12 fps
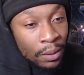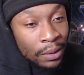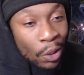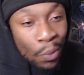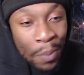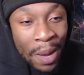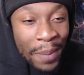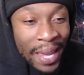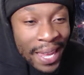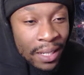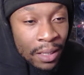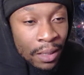Yo, my
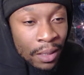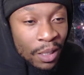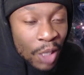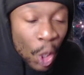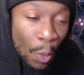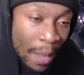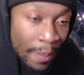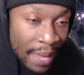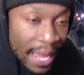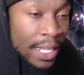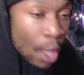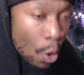man. Yo, my
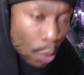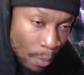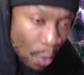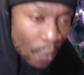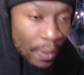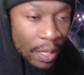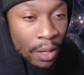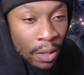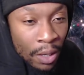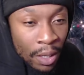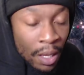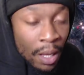man. Yo, come over
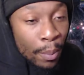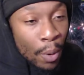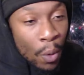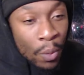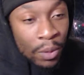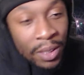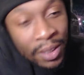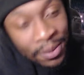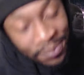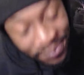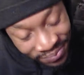here. Bro, listen,